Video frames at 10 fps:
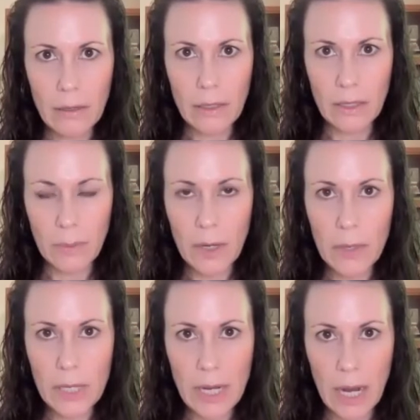to speak
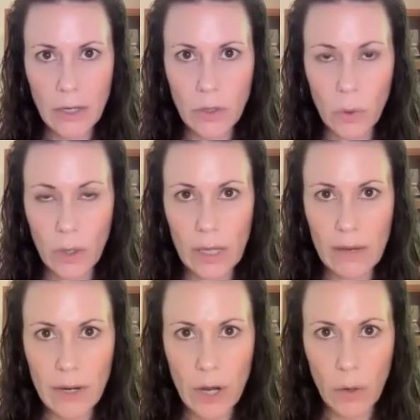with a doctor or leave
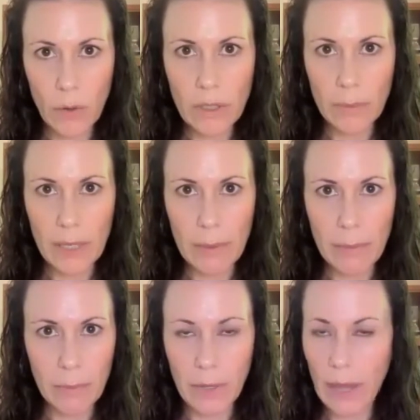a note to be
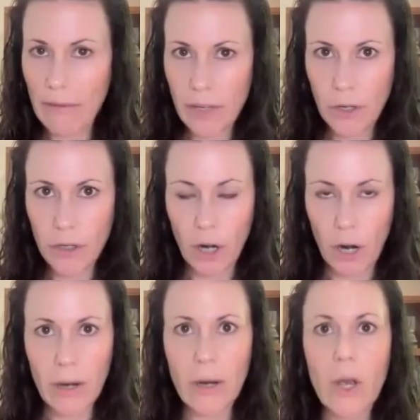left in your
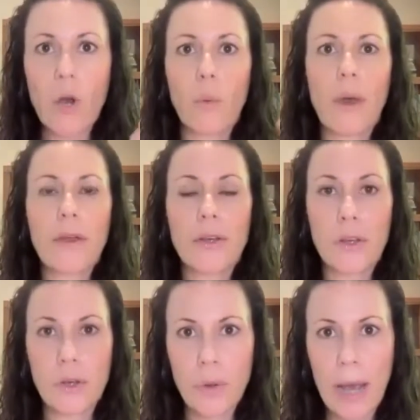chart, whether
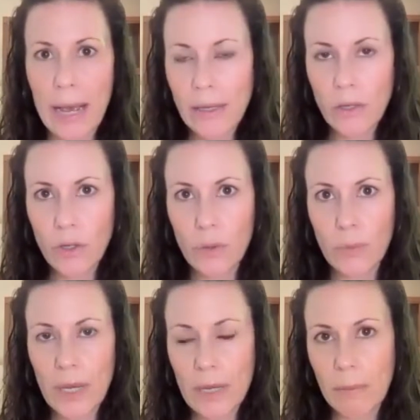you ask to
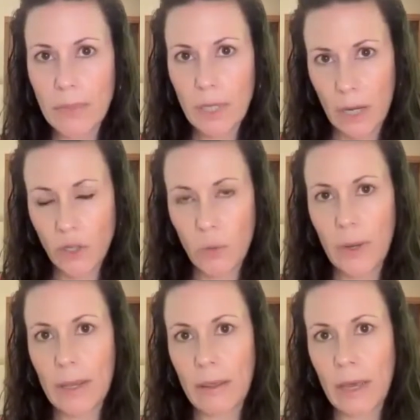be in touch
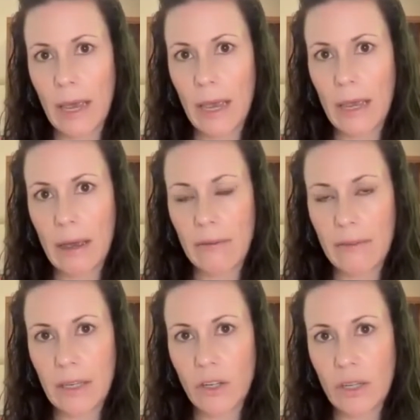with a
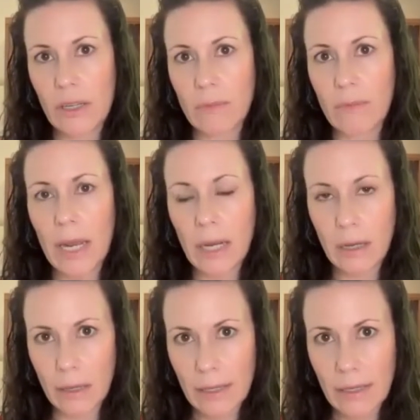physician's
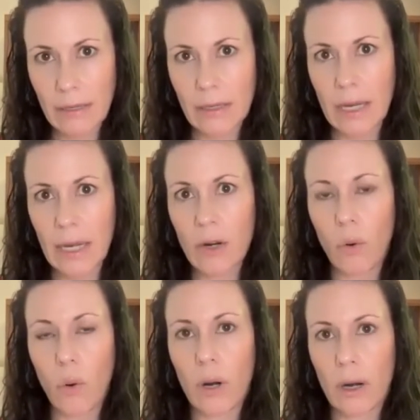medical assistant
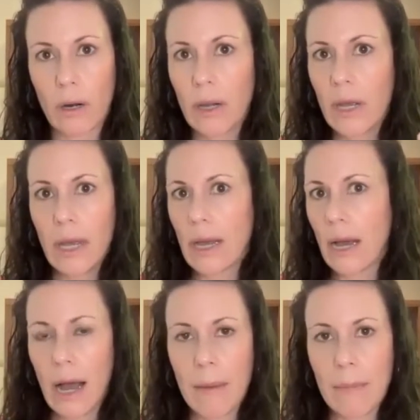or
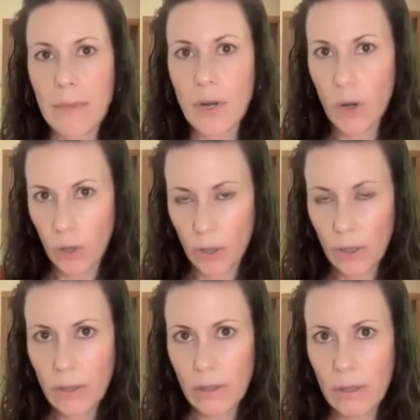
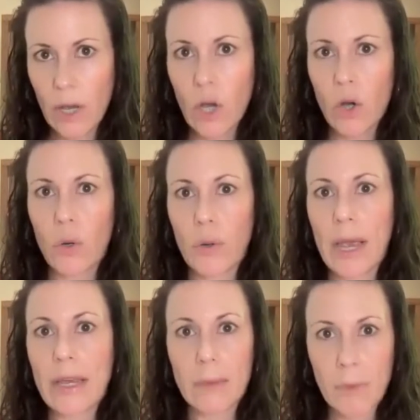nurse who
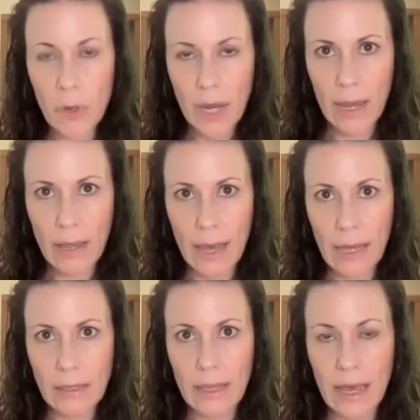can communicate
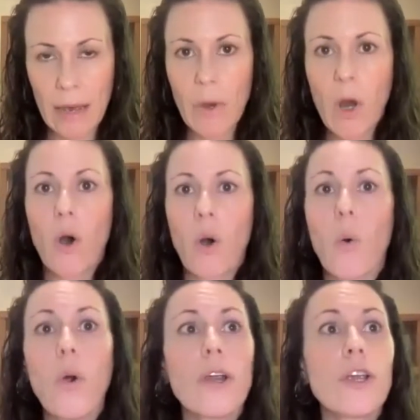that to them,
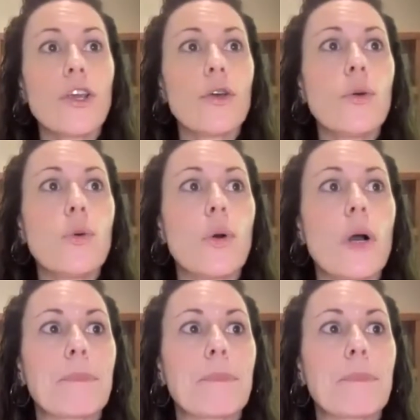or you